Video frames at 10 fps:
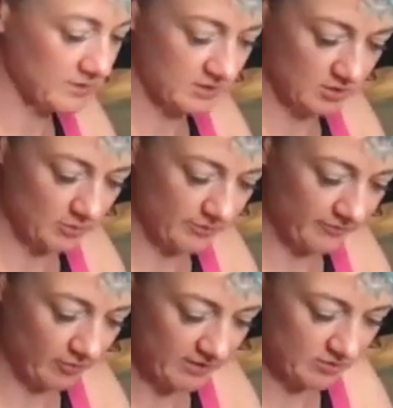scoop
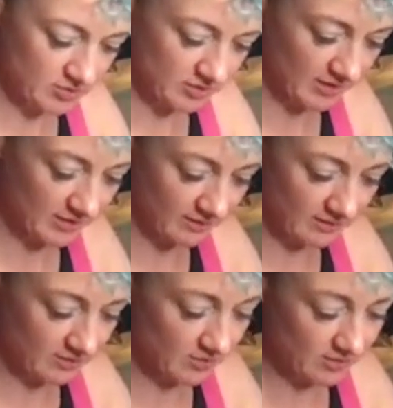of orange, and
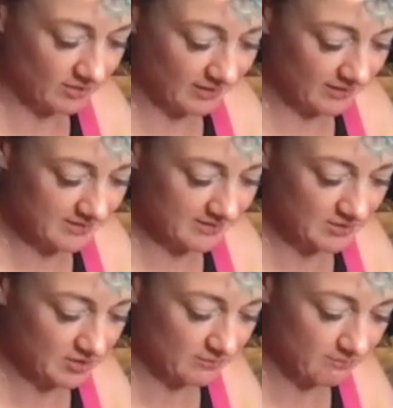you, like I
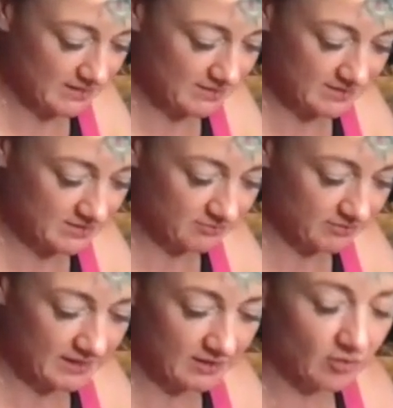said, you can mix it
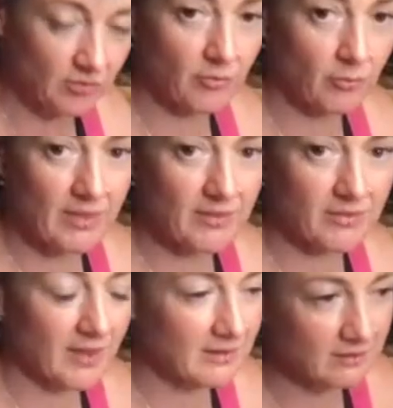directly onto where the
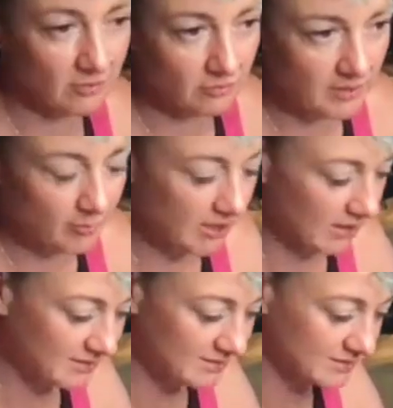sand has already
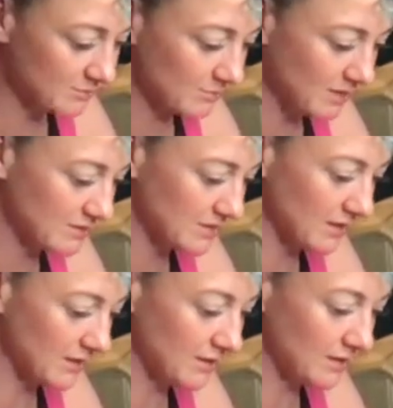been. It doesn't
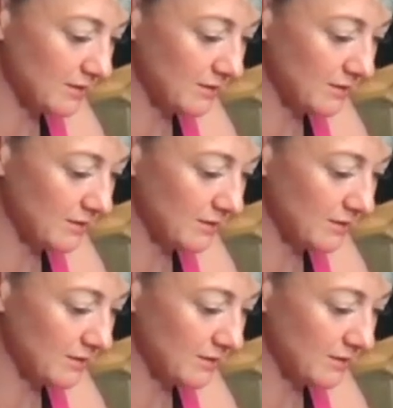matter.